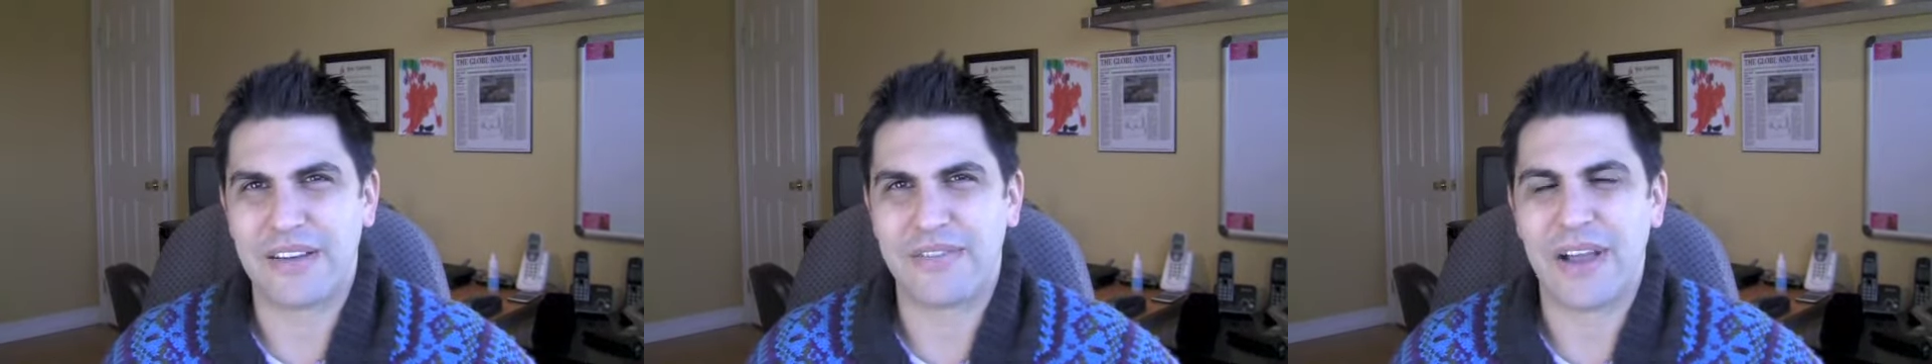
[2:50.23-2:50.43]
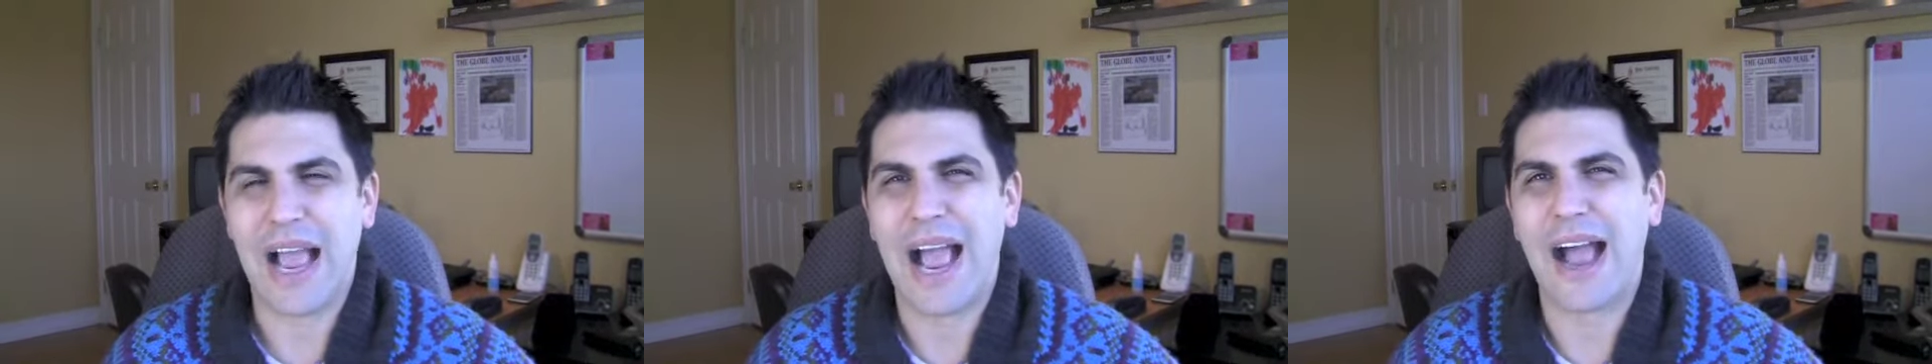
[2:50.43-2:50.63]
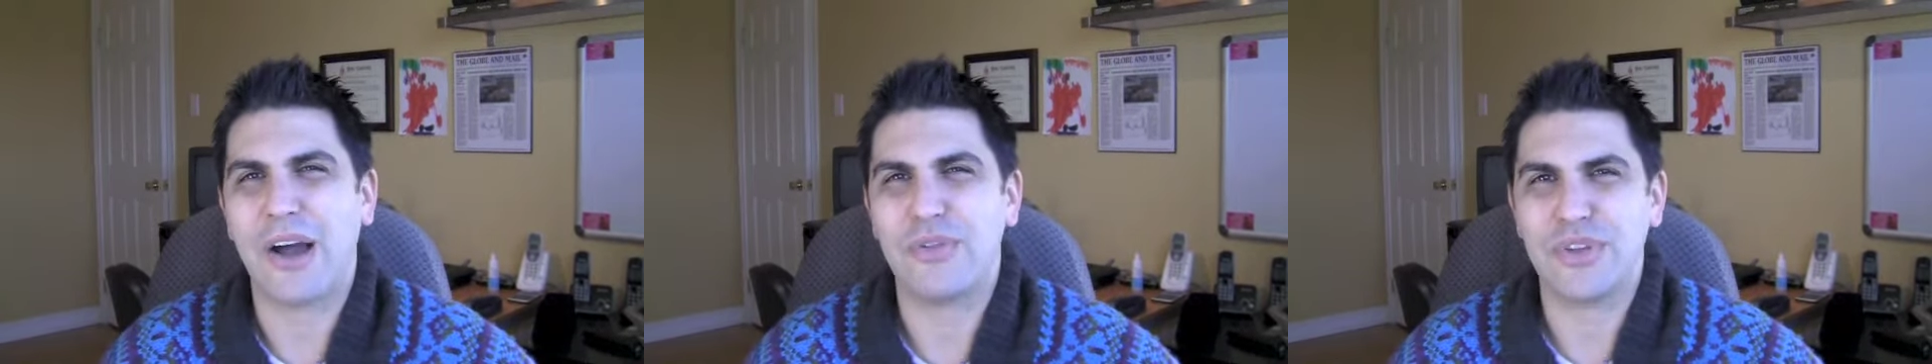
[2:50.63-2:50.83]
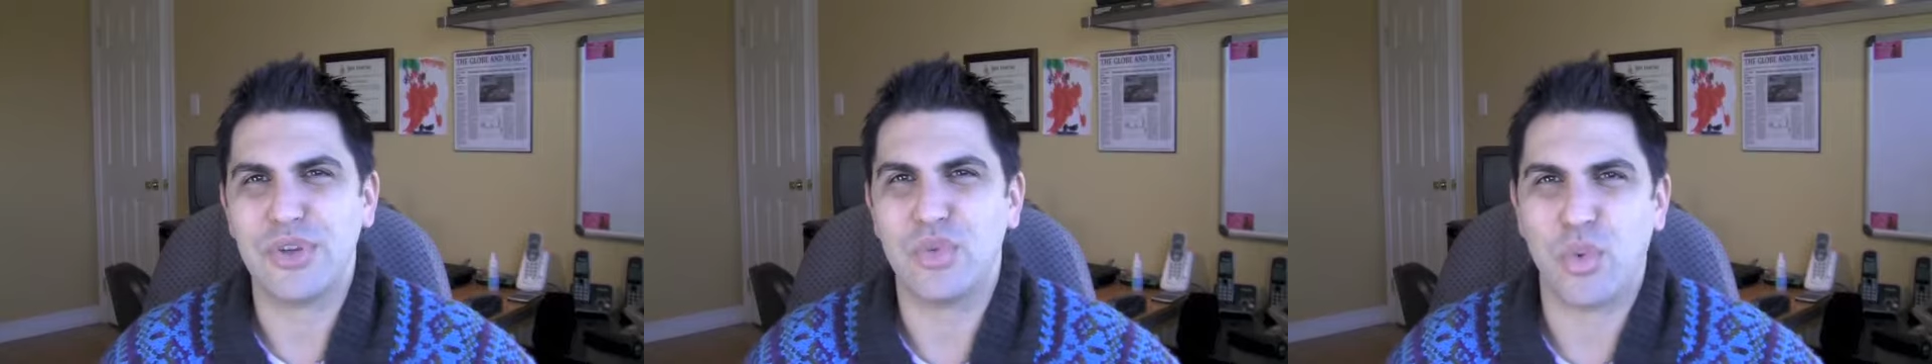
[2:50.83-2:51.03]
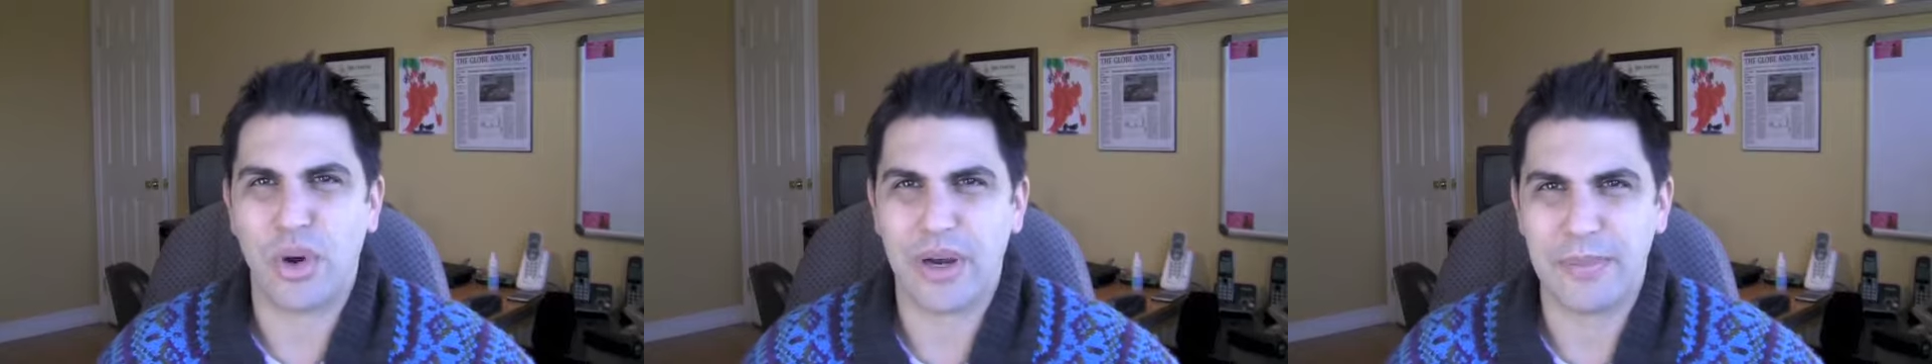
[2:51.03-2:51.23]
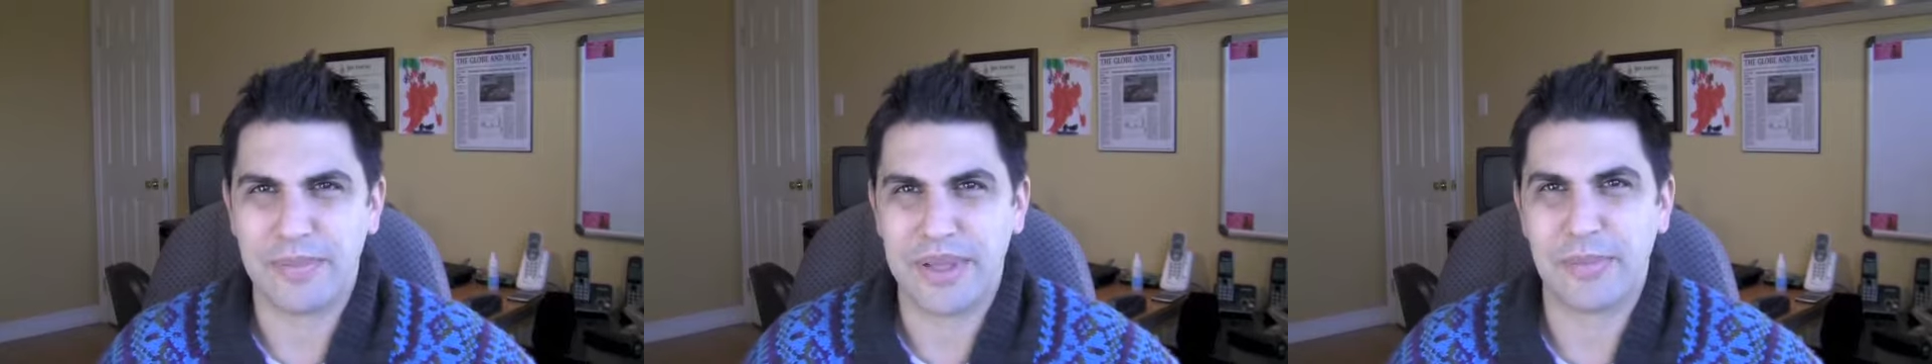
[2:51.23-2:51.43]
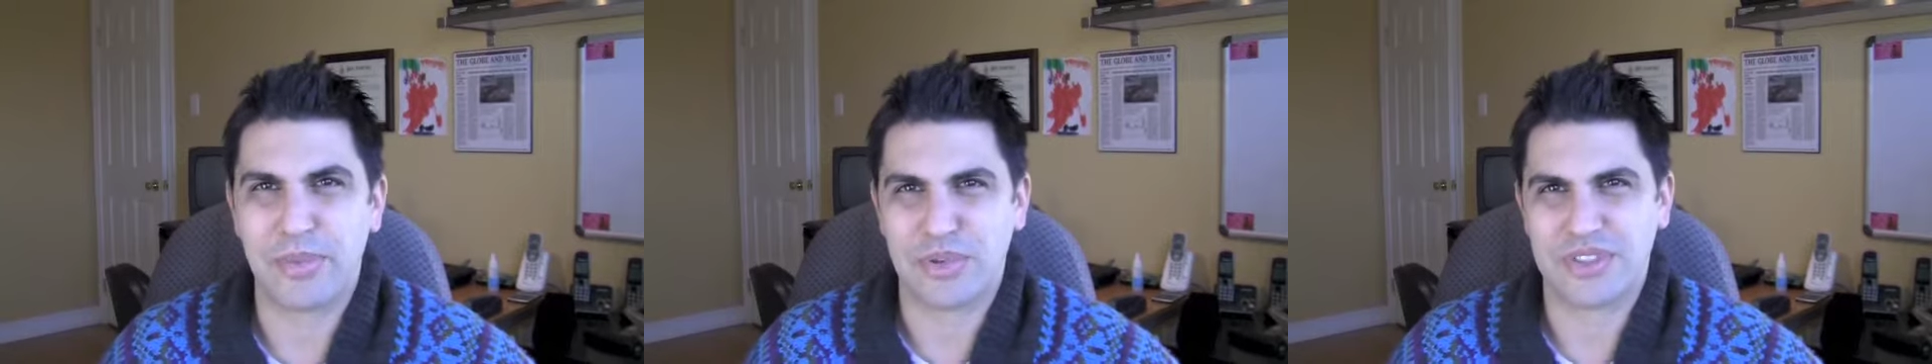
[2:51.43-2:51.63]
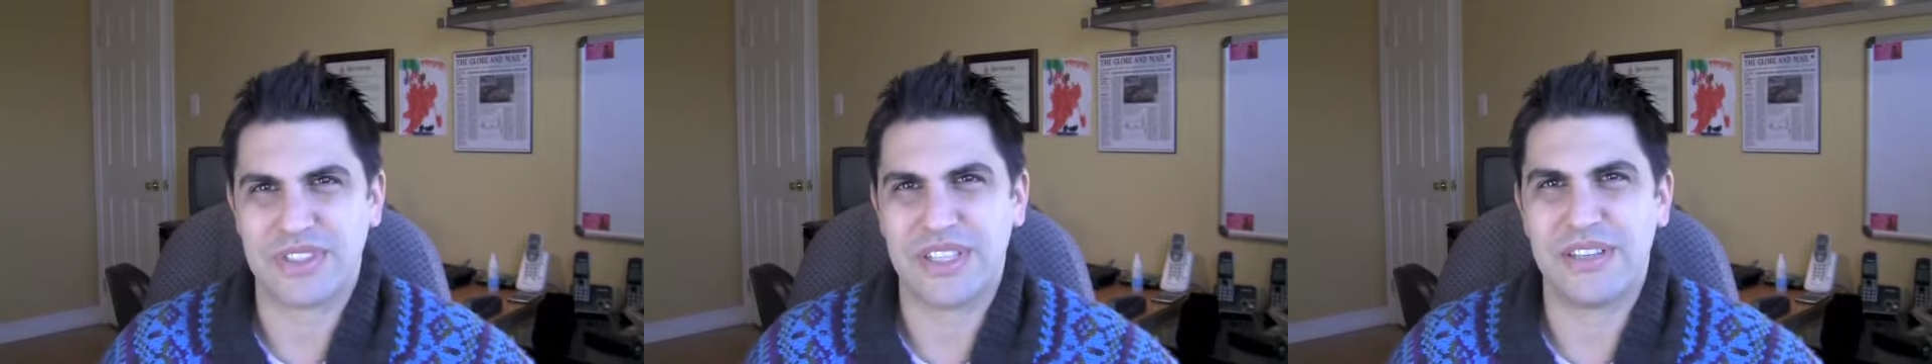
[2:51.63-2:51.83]
of how you want to be
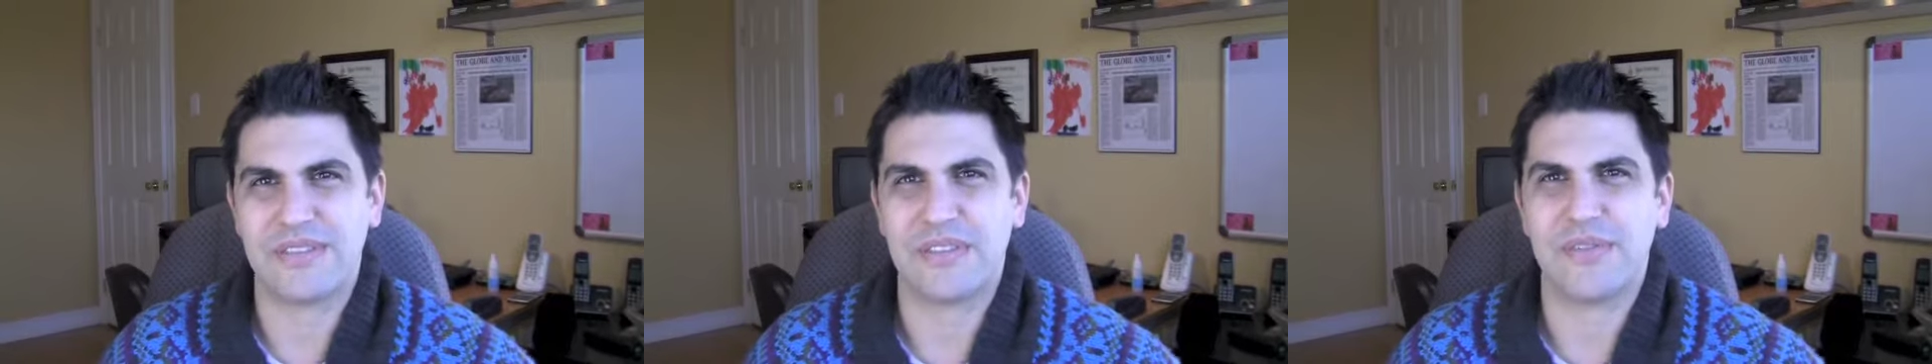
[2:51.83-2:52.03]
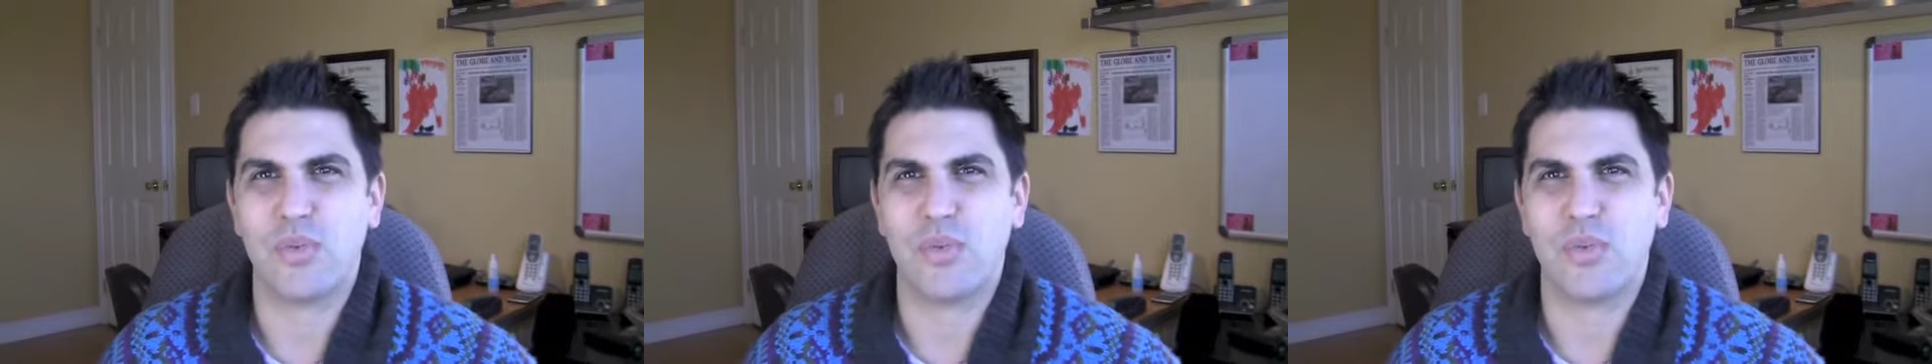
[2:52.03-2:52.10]
perceived,